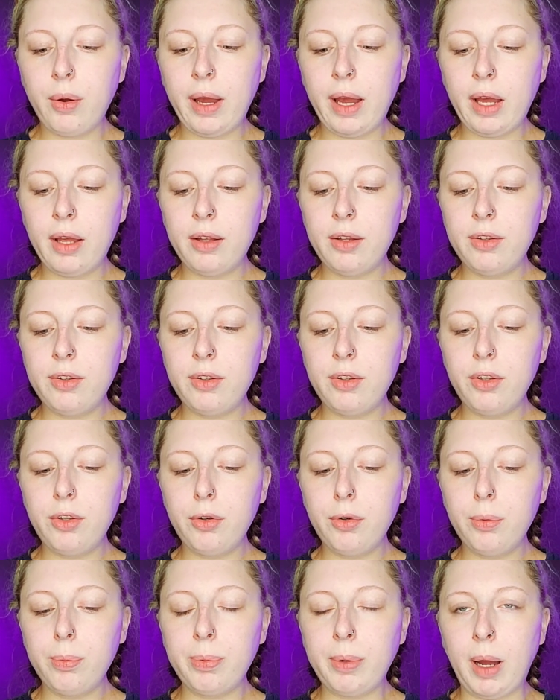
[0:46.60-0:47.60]
as
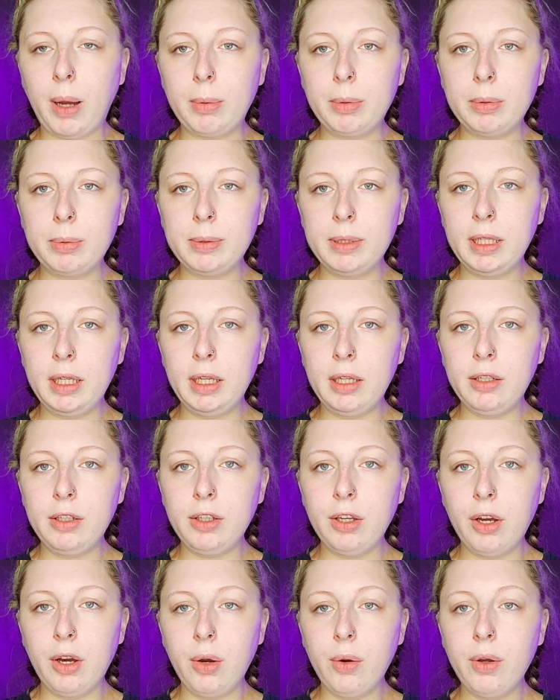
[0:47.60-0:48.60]
you probably
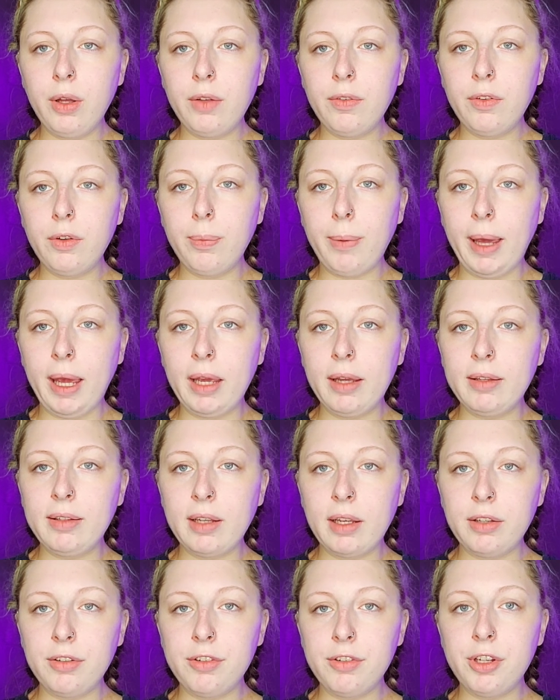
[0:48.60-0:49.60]
know, if you pay
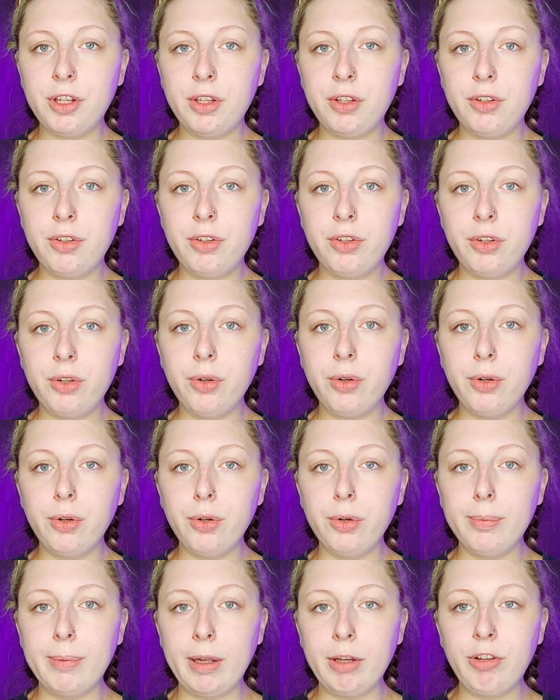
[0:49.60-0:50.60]
attention
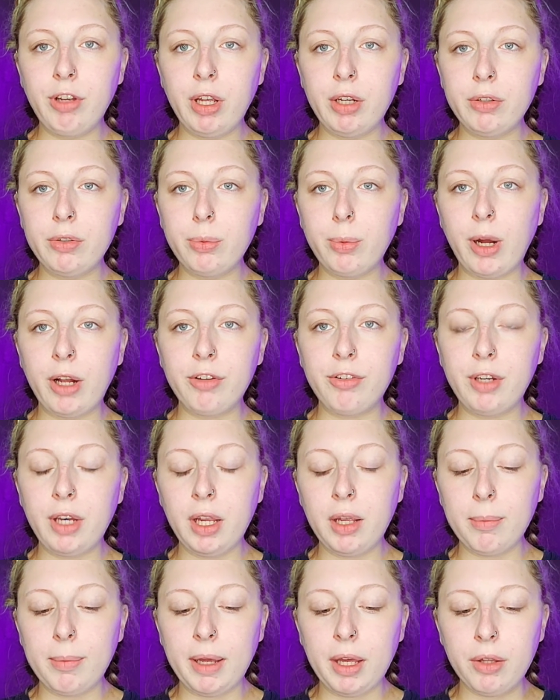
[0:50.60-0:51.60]
to my channel, watched any
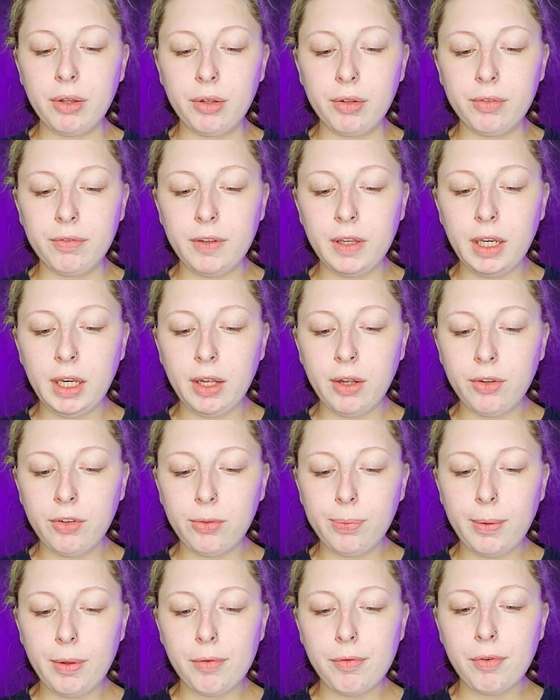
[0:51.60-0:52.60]
of my other videos
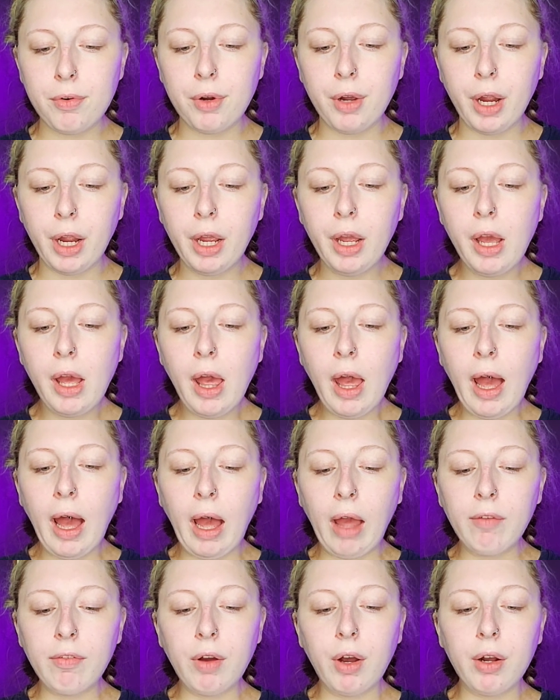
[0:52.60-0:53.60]
before,
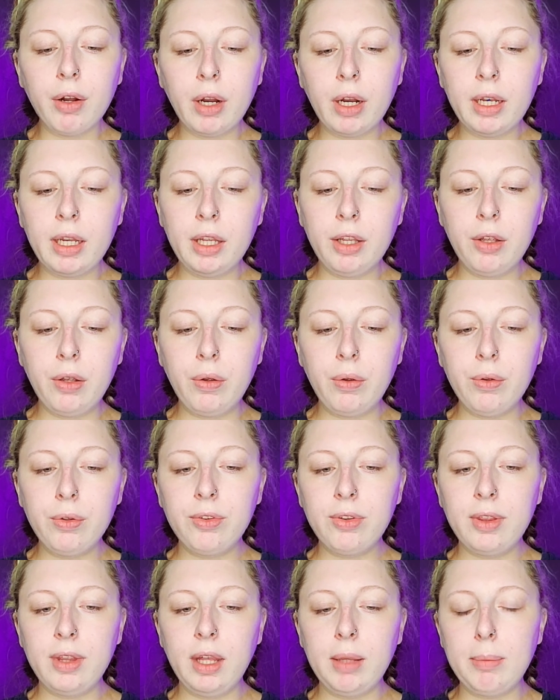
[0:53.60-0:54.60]
I've already
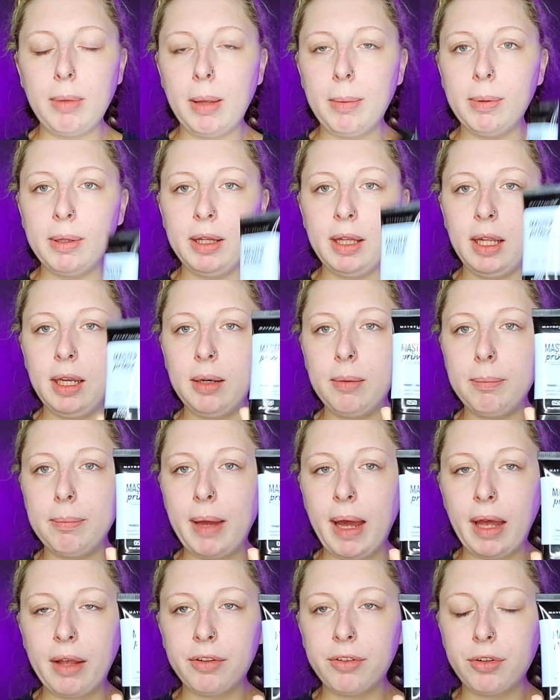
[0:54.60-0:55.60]
used the Maybelline
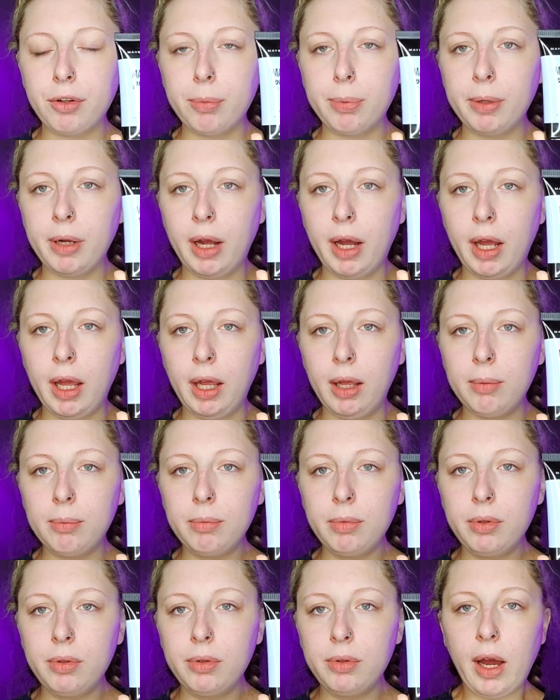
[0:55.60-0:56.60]
Master
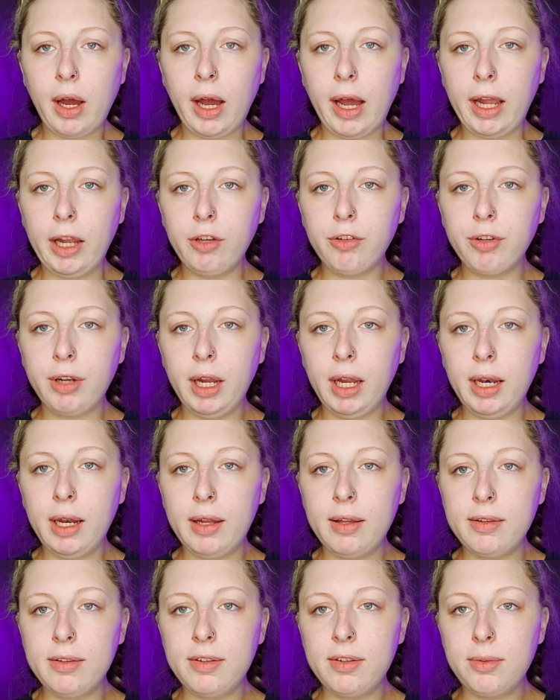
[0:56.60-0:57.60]
Prime Hydrate
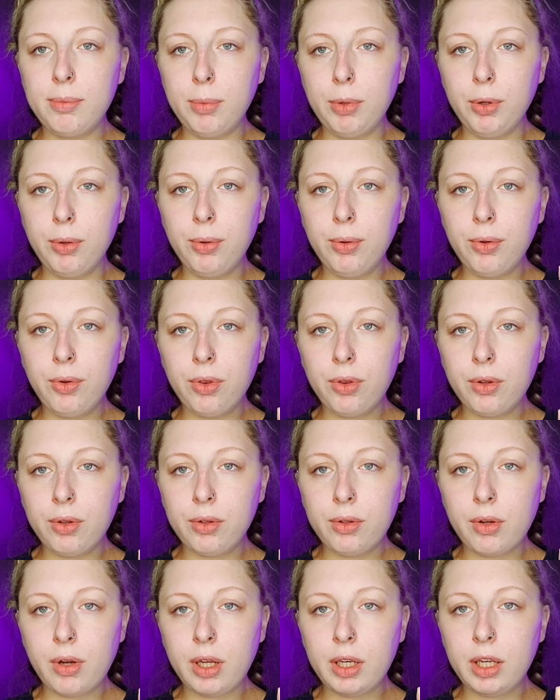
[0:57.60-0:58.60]
and Smooth
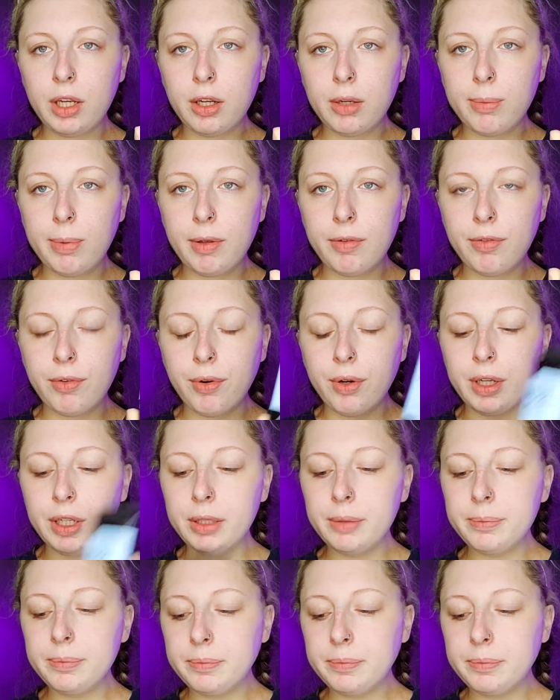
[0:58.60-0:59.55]
on here before.